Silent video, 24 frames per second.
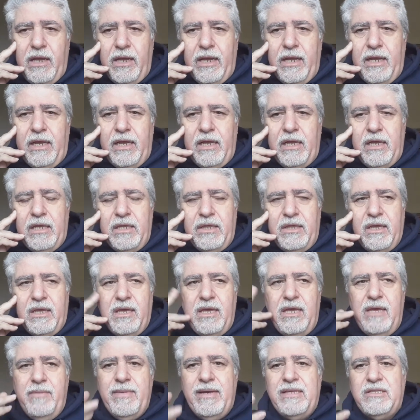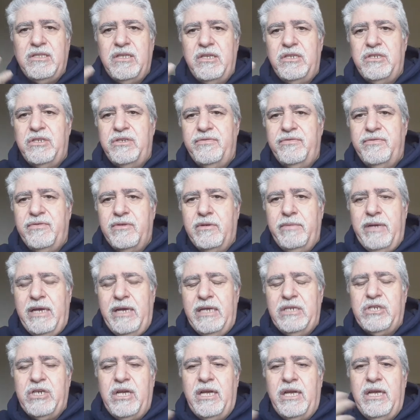And the key message from
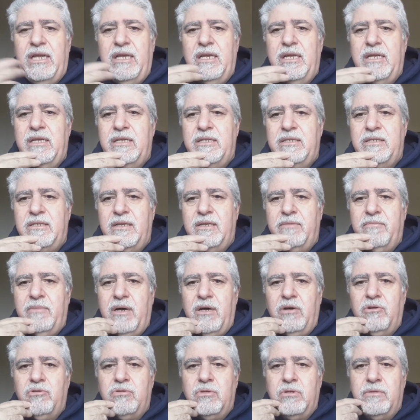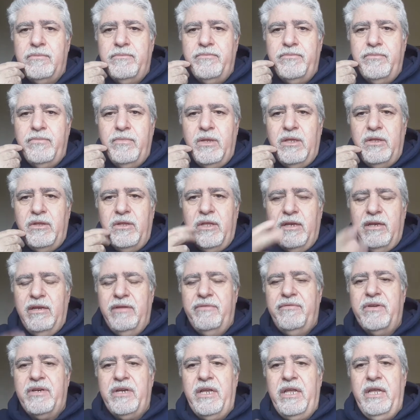agile is about
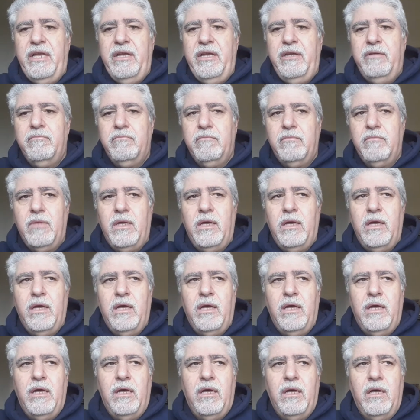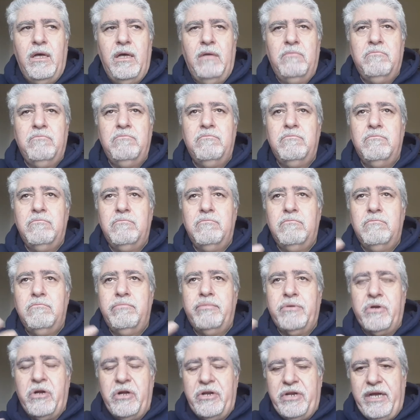delivering
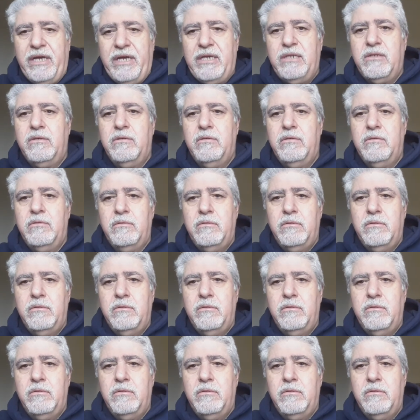product,